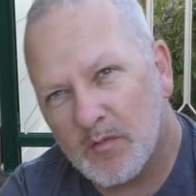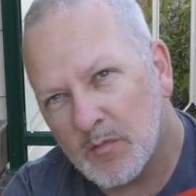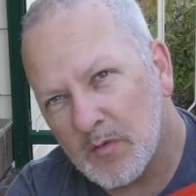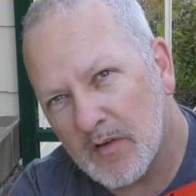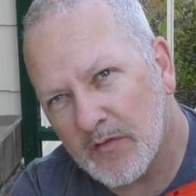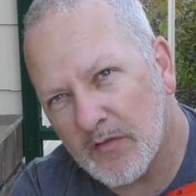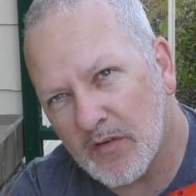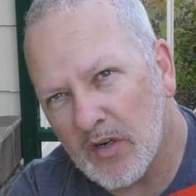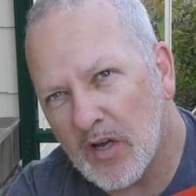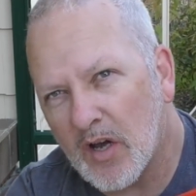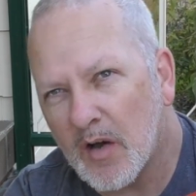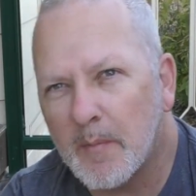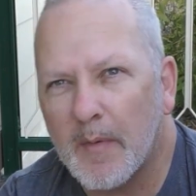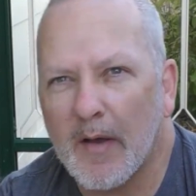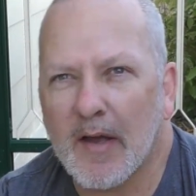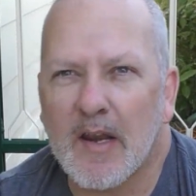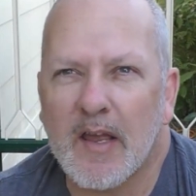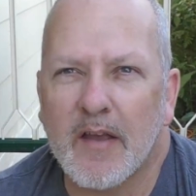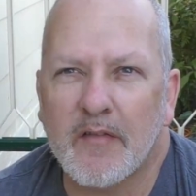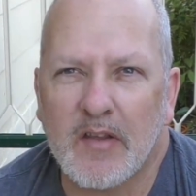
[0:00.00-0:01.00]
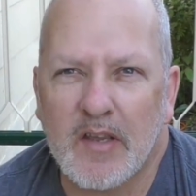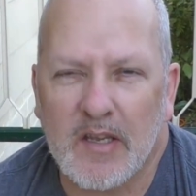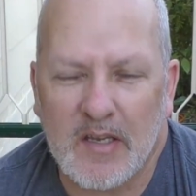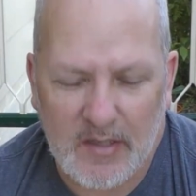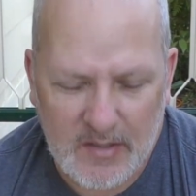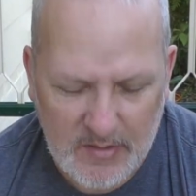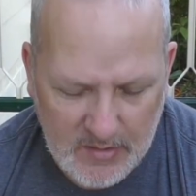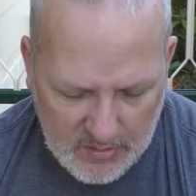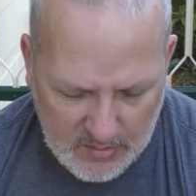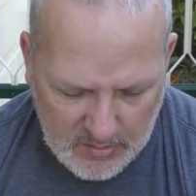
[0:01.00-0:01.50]
I mean, I've got old mate over
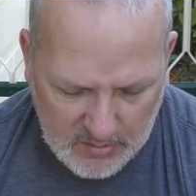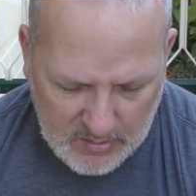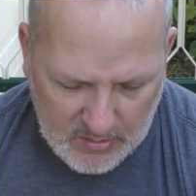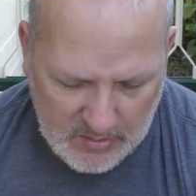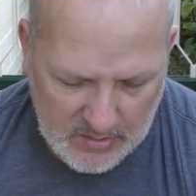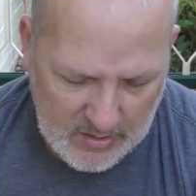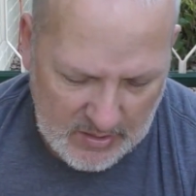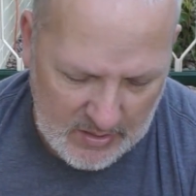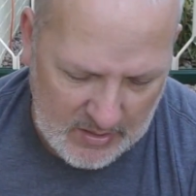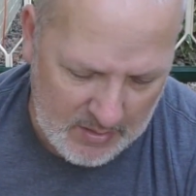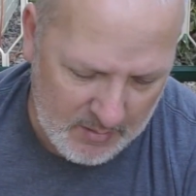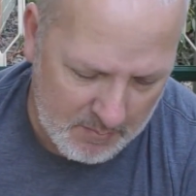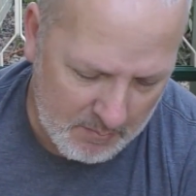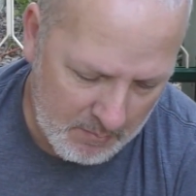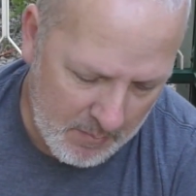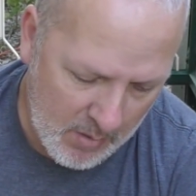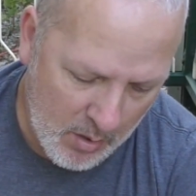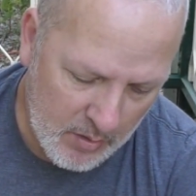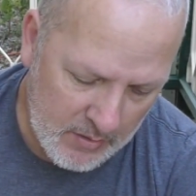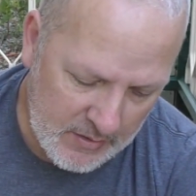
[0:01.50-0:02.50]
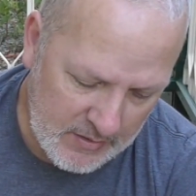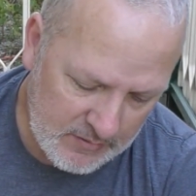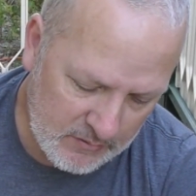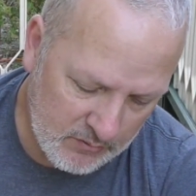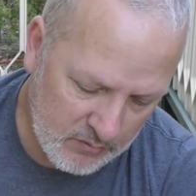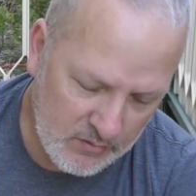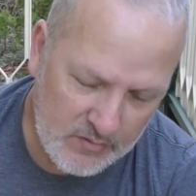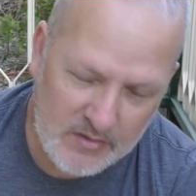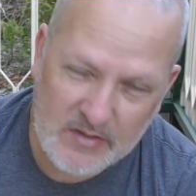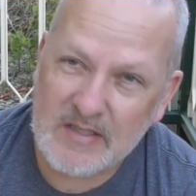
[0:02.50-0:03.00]
here mowing his
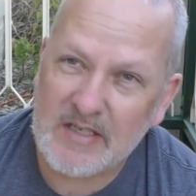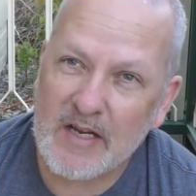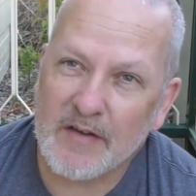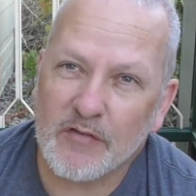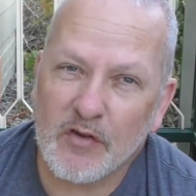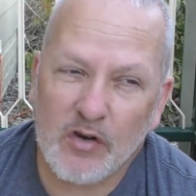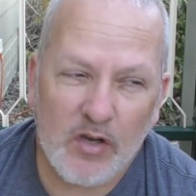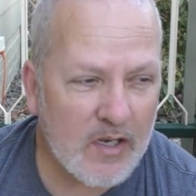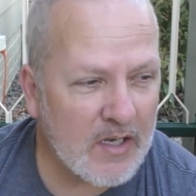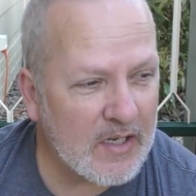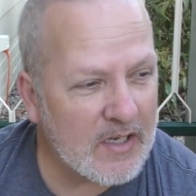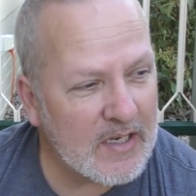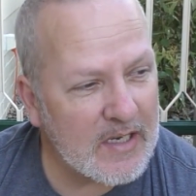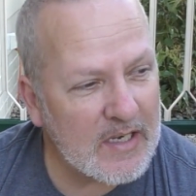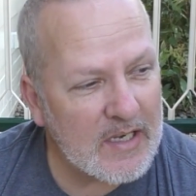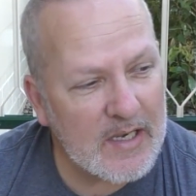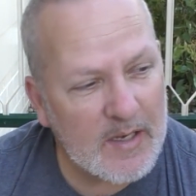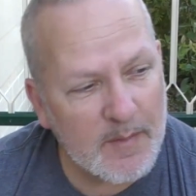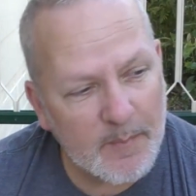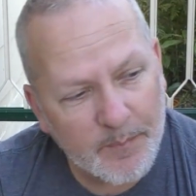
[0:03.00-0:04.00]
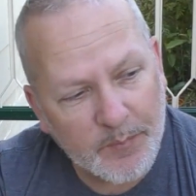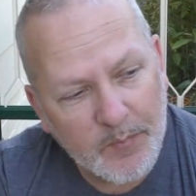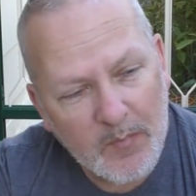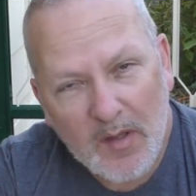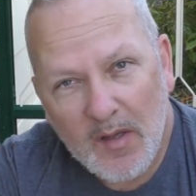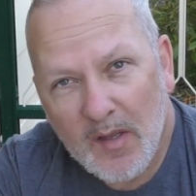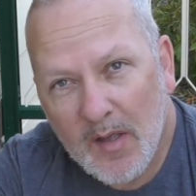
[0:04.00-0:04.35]
lawns and stuff, and I can hear him.